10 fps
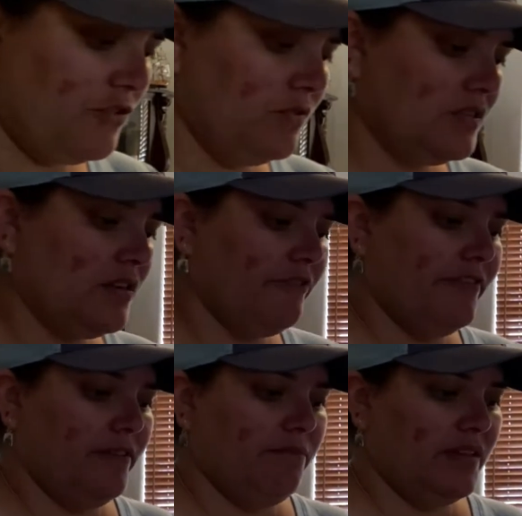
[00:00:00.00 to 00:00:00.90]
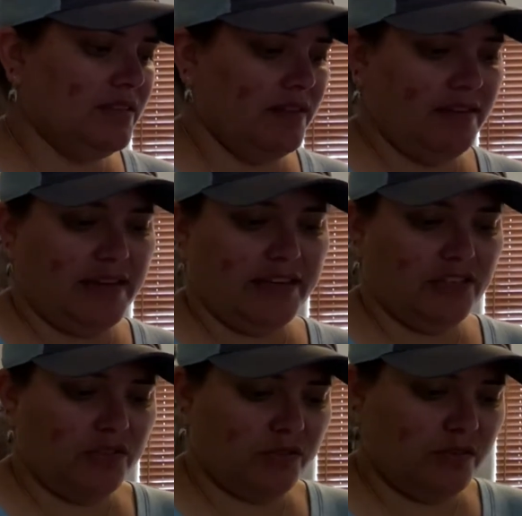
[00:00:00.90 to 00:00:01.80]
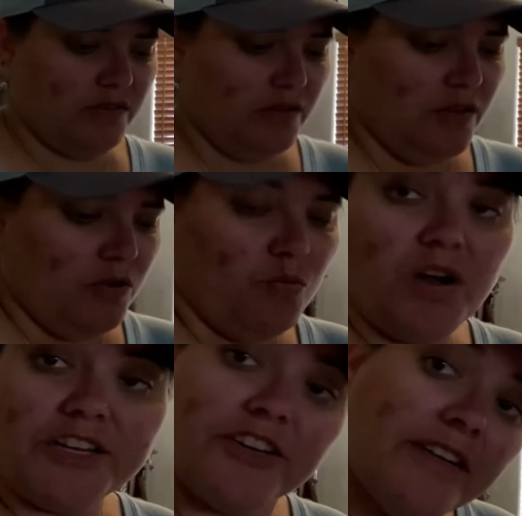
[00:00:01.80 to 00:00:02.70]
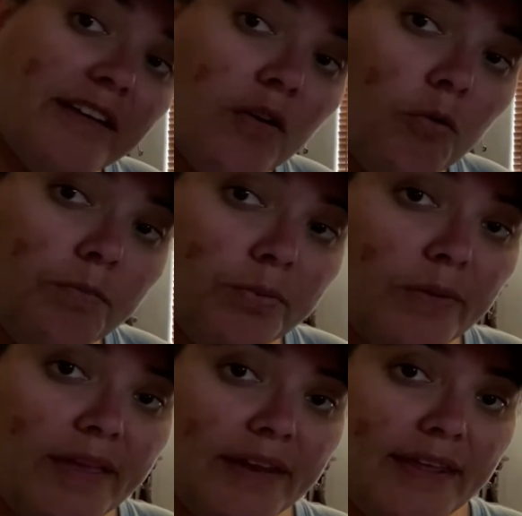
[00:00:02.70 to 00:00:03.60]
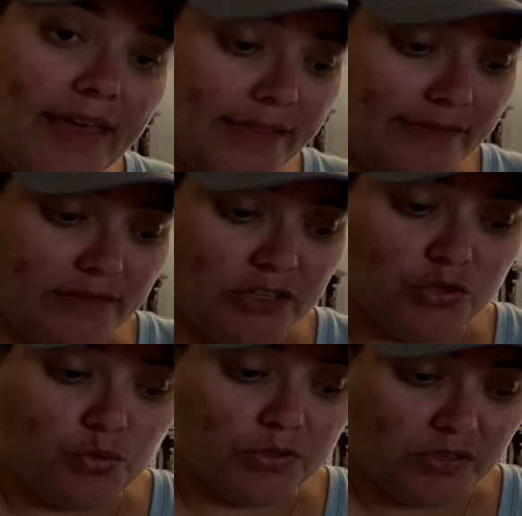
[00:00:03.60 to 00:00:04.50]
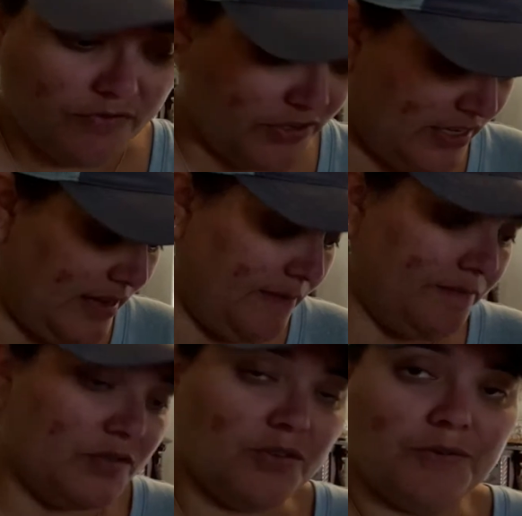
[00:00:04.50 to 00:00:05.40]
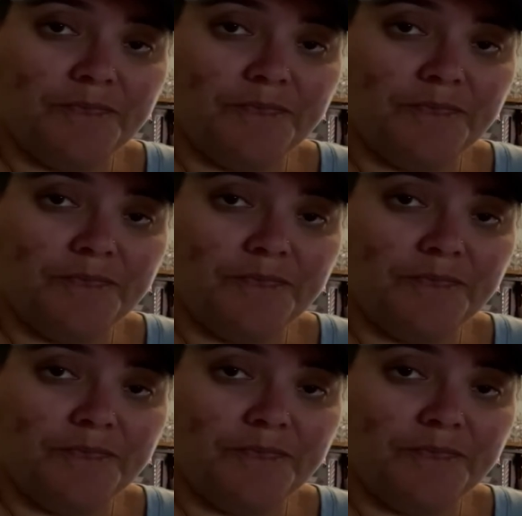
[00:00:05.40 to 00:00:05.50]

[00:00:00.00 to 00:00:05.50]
stuff, and basically I just watch and help and hand the tools over to him. So